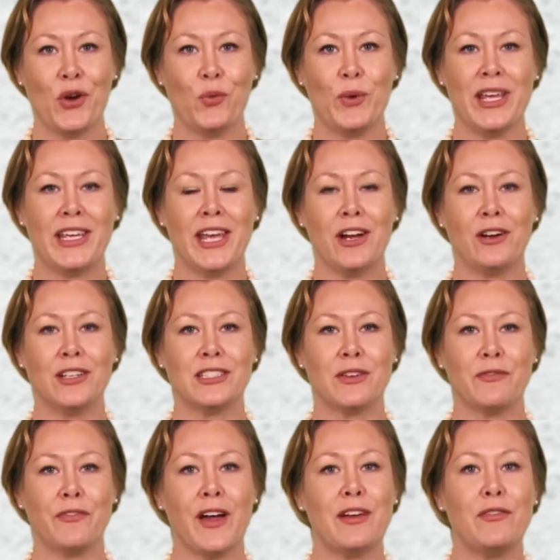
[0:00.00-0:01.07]
We Care is
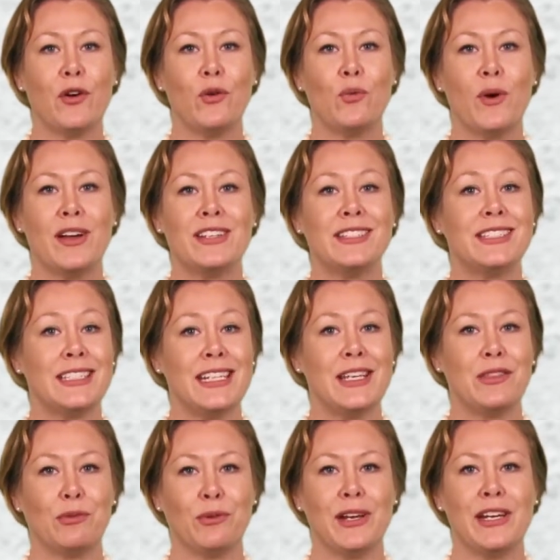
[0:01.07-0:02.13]
a
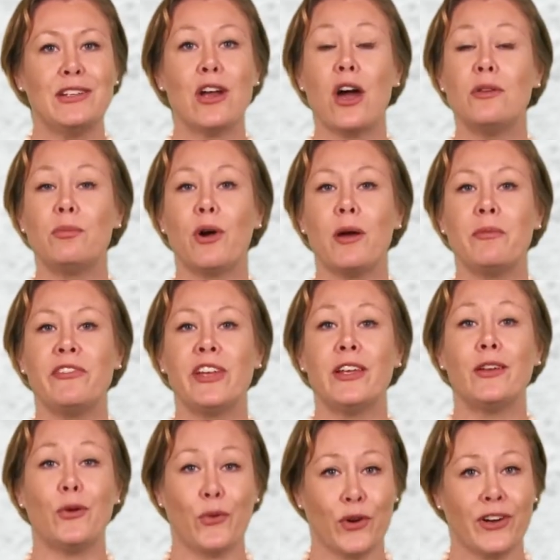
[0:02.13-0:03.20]
501c3
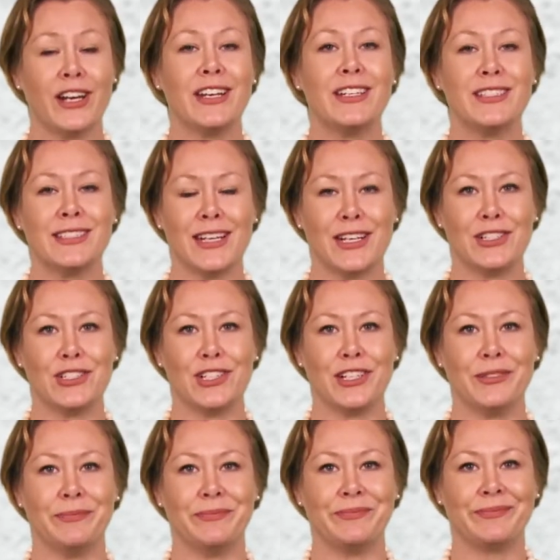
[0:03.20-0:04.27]
nonprofit
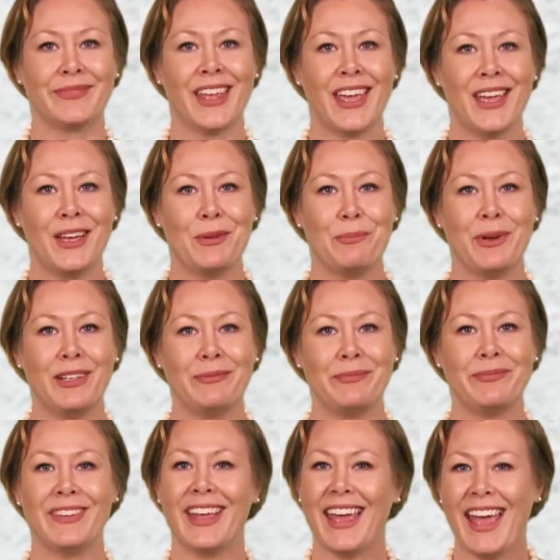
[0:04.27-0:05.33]
organization.
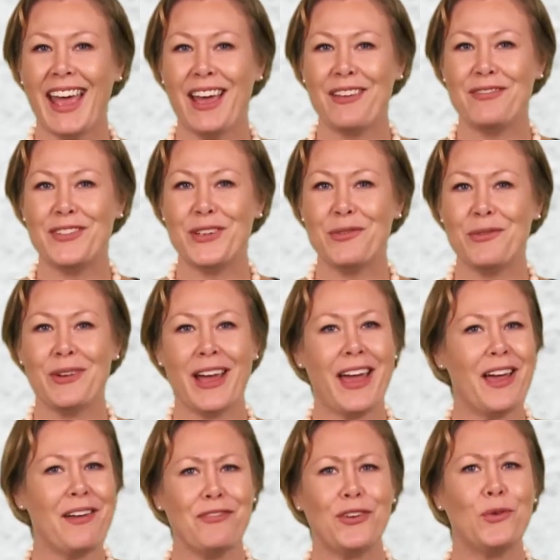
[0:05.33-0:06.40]
But have you
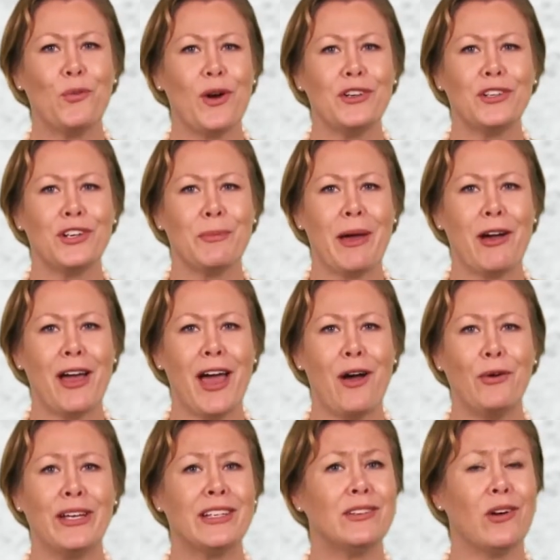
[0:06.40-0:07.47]
ever wondered about
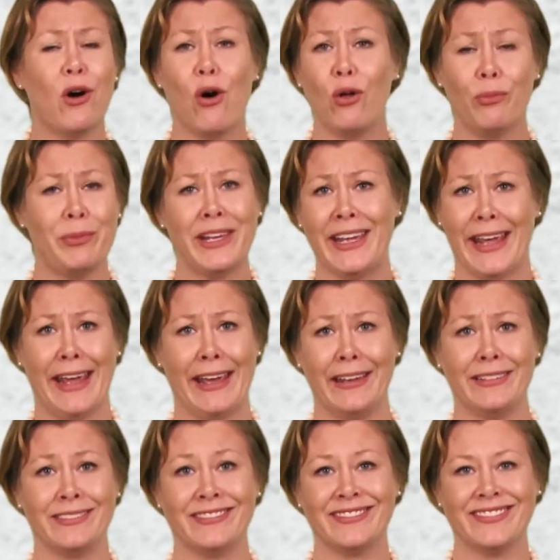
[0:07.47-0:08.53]
how it all
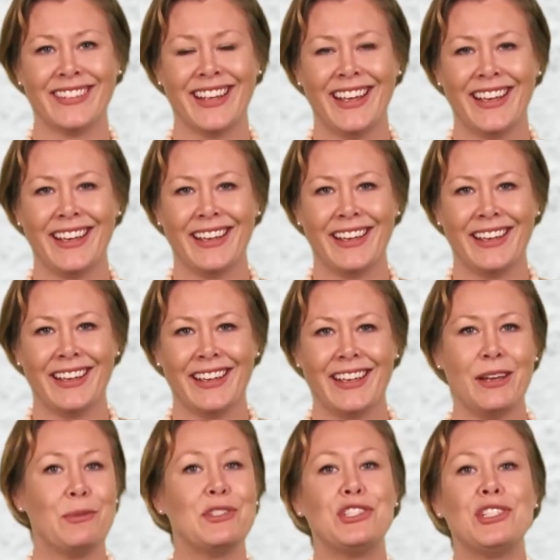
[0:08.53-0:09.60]
began?
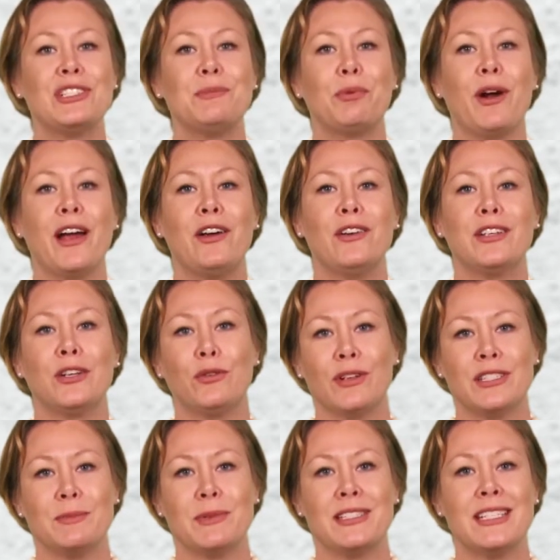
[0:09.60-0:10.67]
It was just prior to
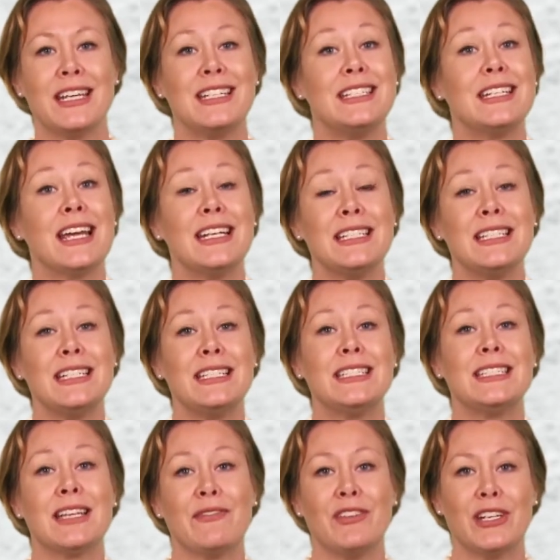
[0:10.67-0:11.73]
Christmas in
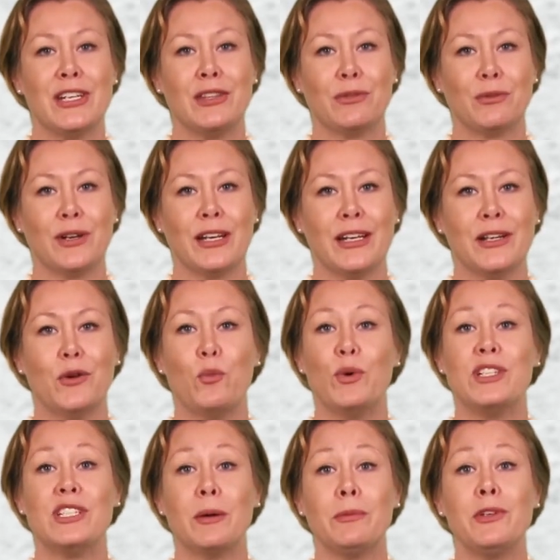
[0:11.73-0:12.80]
1973
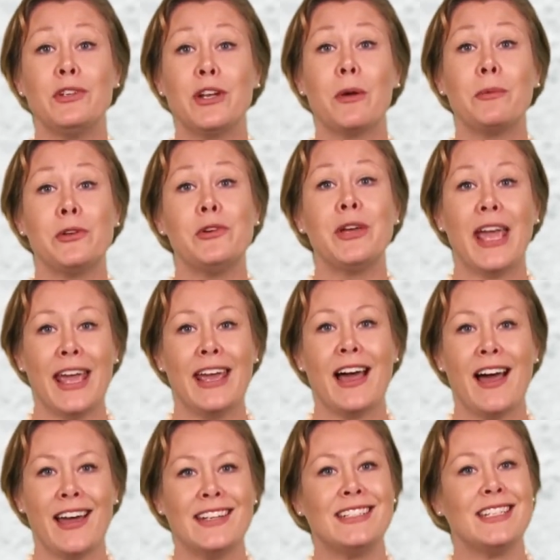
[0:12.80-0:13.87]
when
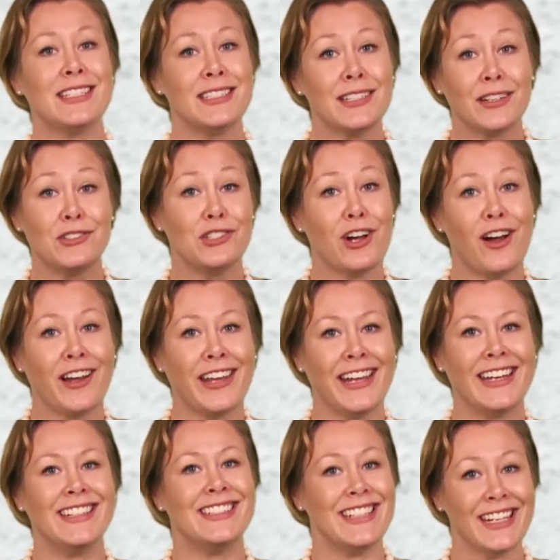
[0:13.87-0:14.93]
WWKI disc
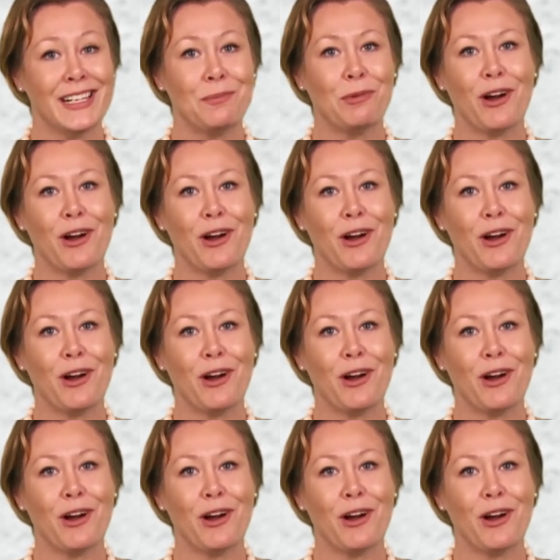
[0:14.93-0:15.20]
jockey Dick